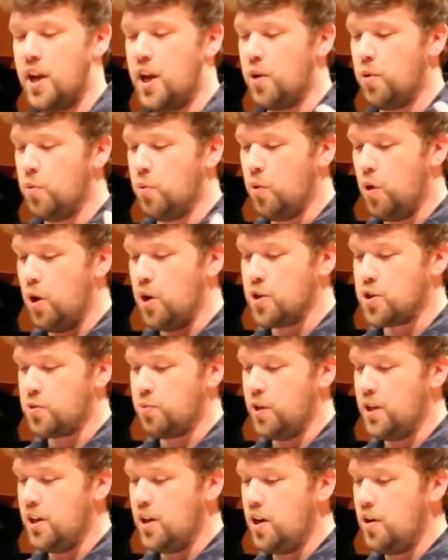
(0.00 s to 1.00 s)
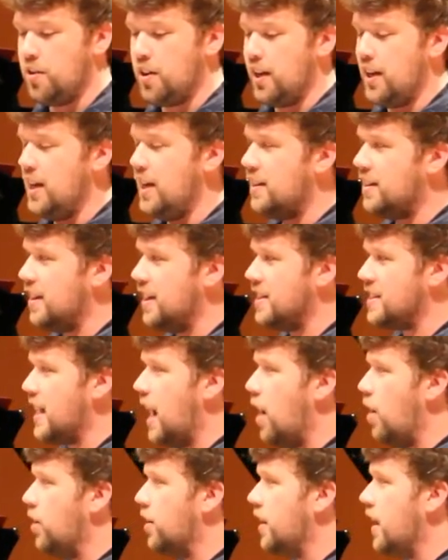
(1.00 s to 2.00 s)
and worse, we know that he thinks
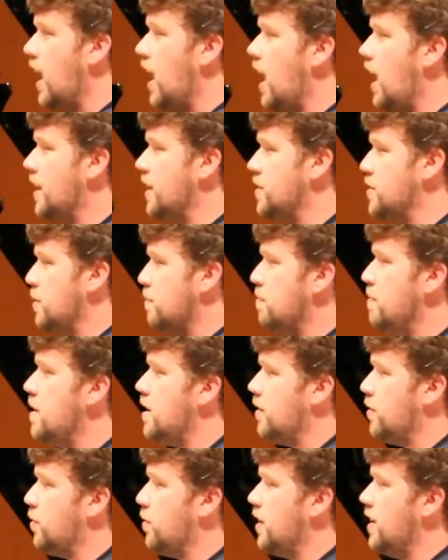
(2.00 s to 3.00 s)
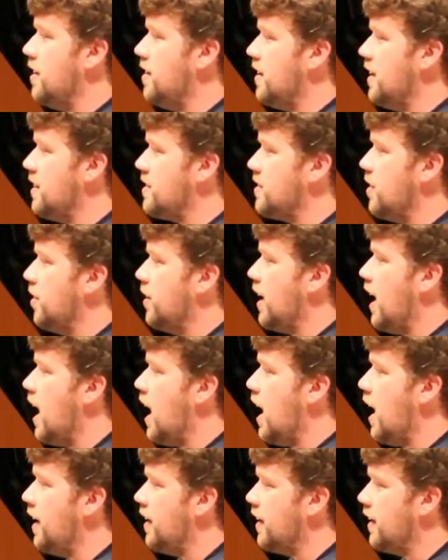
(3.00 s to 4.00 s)
our God is a myth. He thinks our
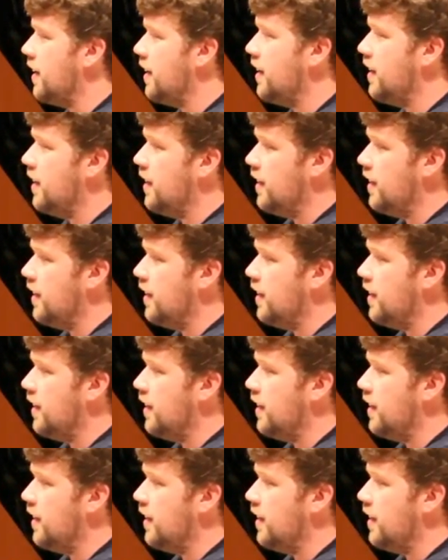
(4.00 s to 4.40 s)
God